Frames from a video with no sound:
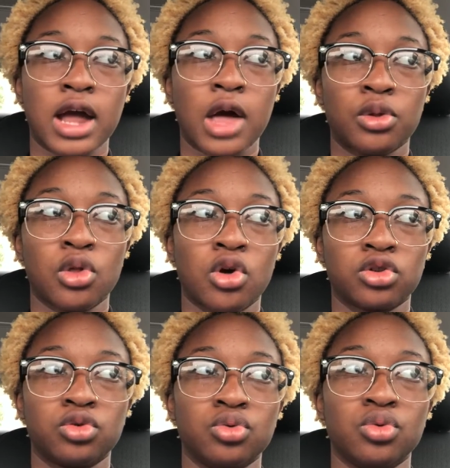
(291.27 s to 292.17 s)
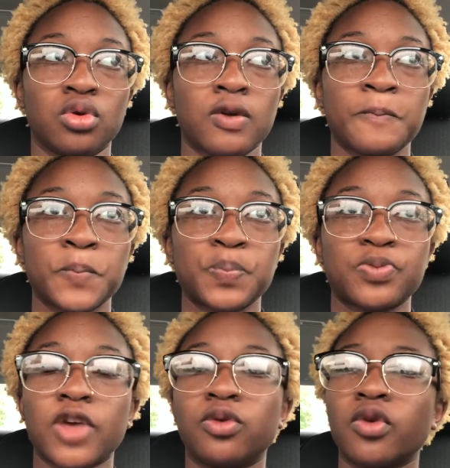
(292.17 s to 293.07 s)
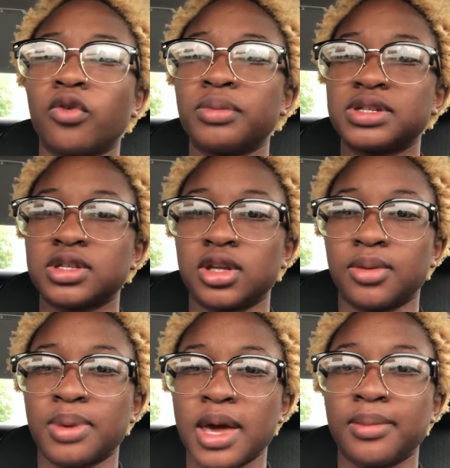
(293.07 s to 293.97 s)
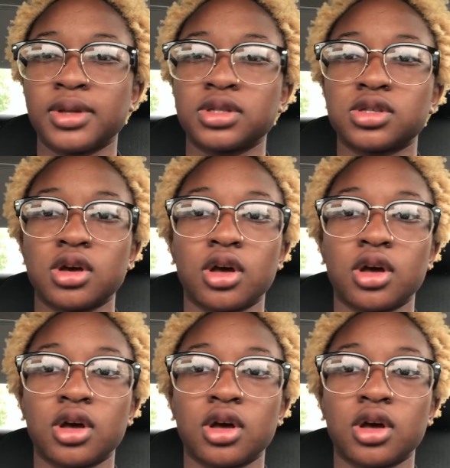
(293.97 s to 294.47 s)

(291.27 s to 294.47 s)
if you've ever missed any payments,